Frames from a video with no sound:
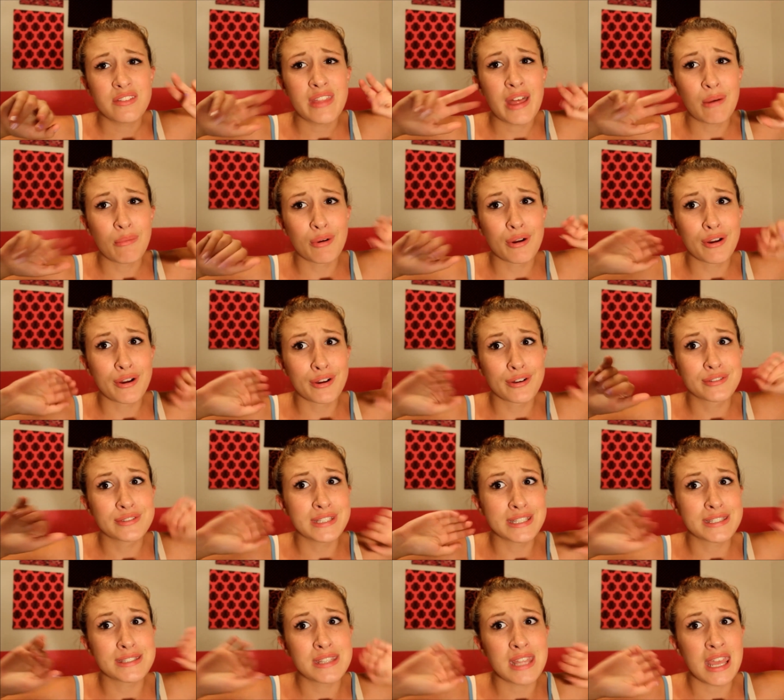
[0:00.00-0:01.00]
that were
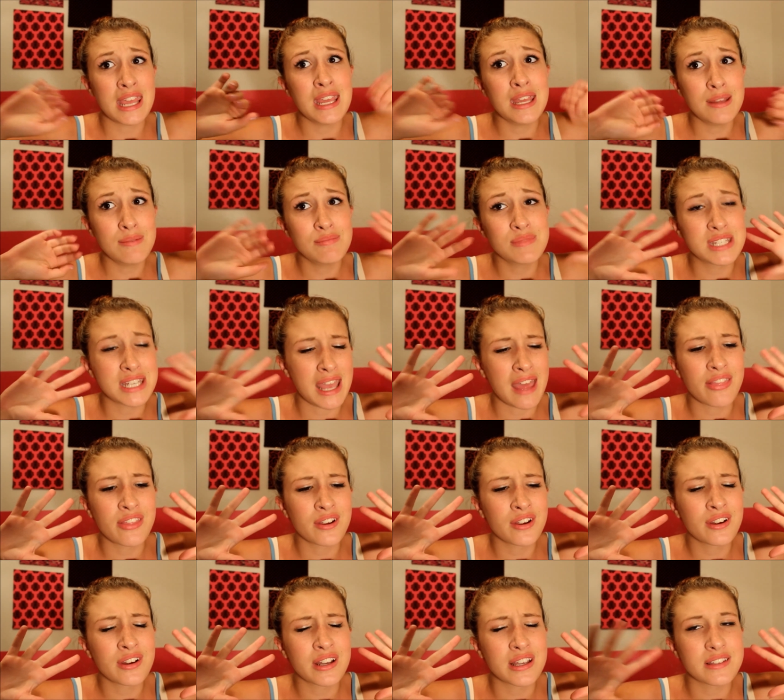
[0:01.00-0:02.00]
the same
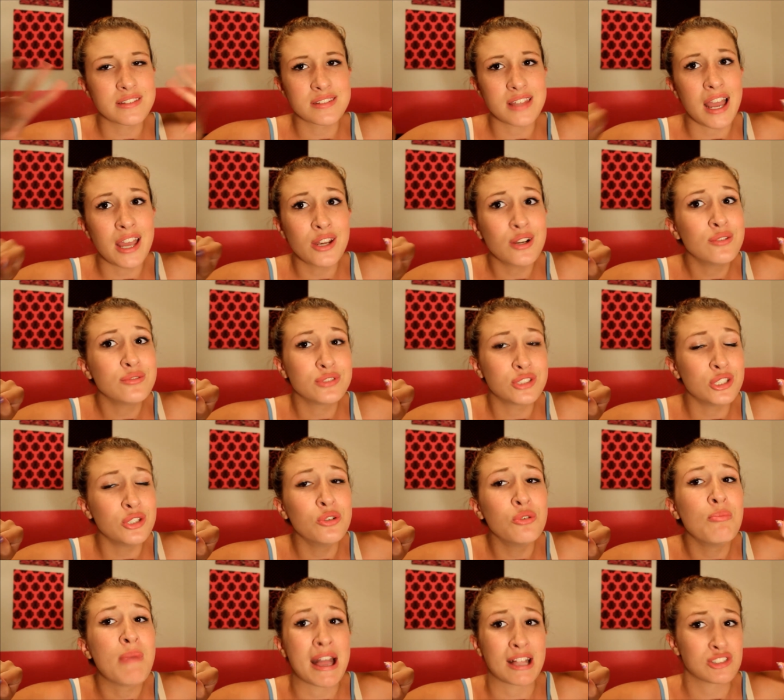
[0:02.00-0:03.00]
together because I don't
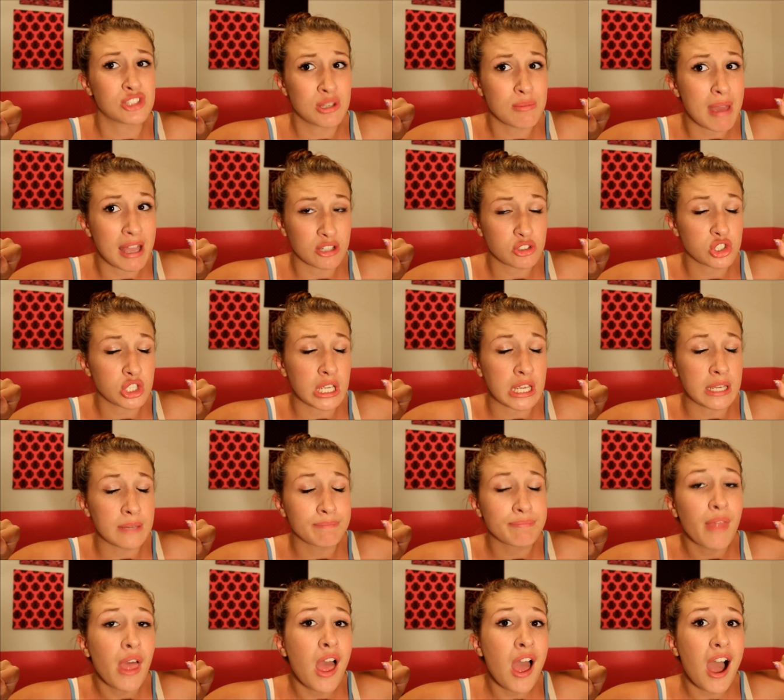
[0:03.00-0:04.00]
do matchy matchy
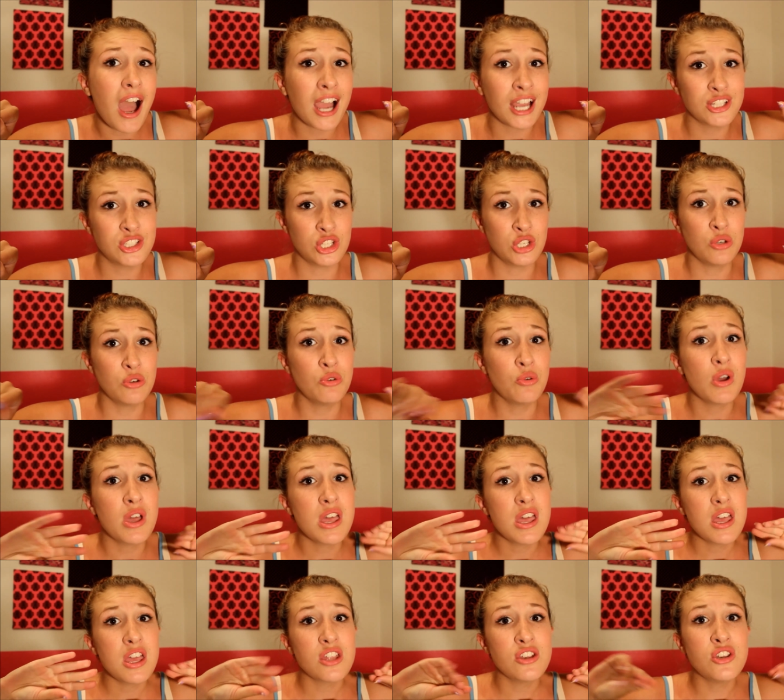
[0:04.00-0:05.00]
I do
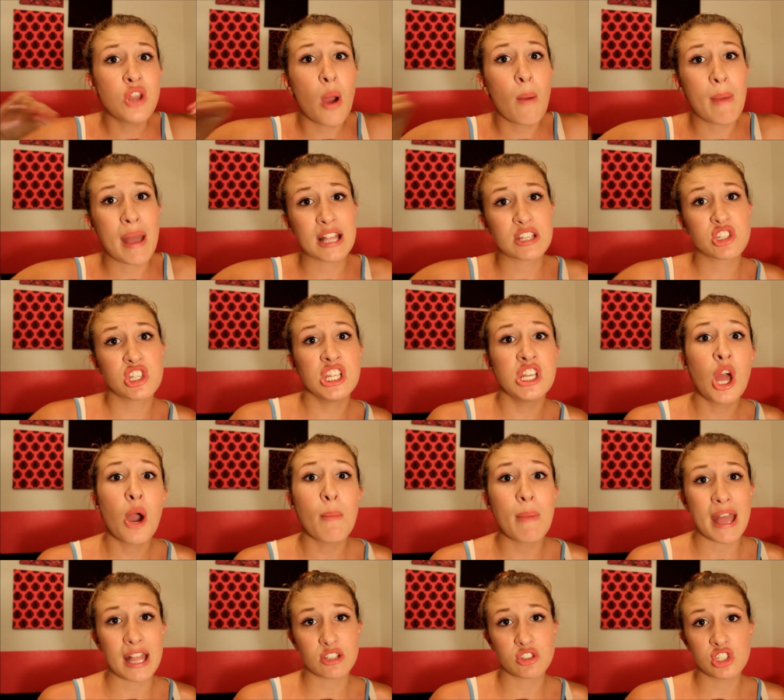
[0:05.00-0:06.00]
no matchy
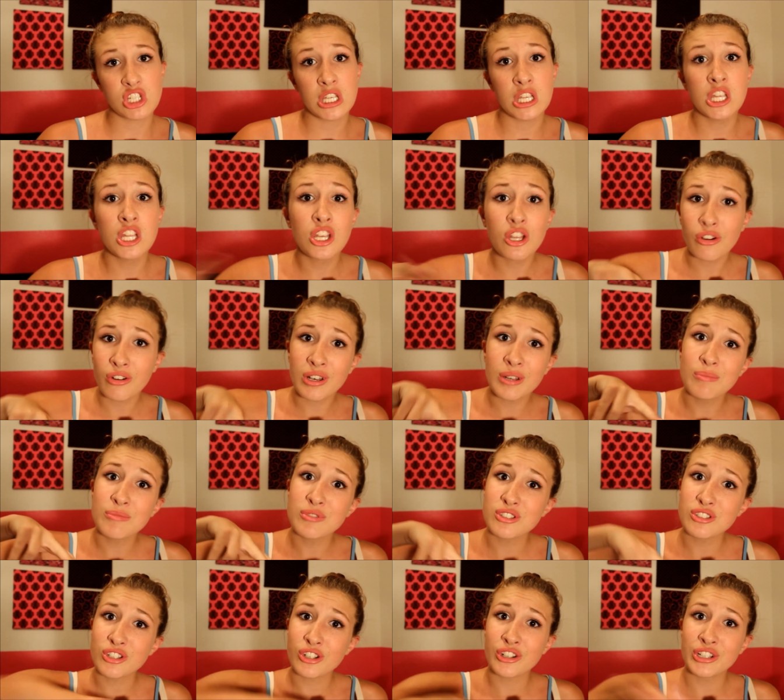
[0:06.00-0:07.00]
no matchy you know what
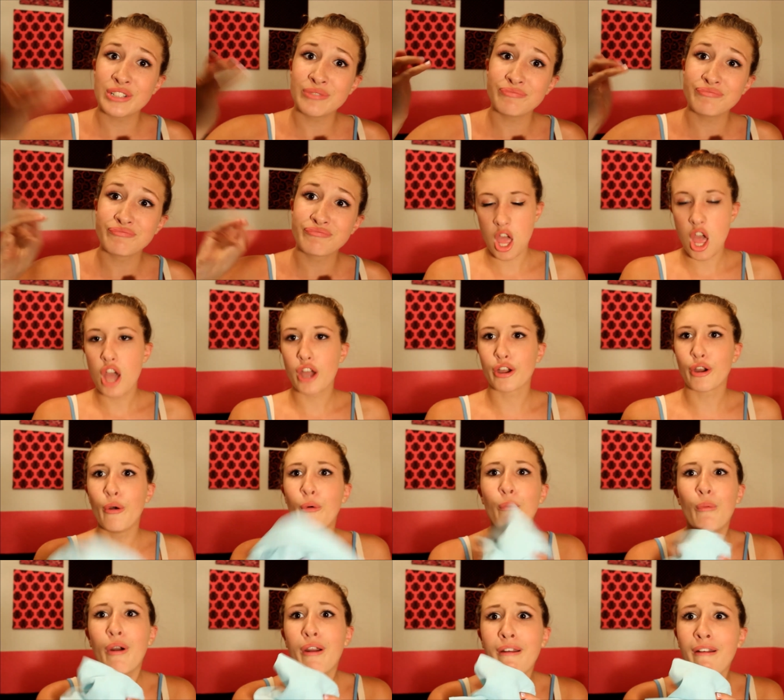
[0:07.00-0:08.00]
I'm saying go
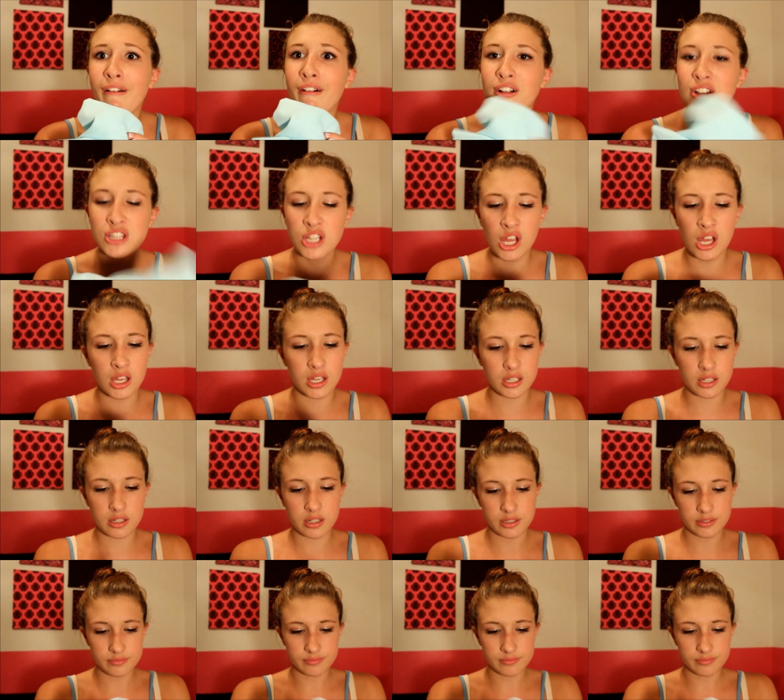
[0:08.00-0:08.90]
world look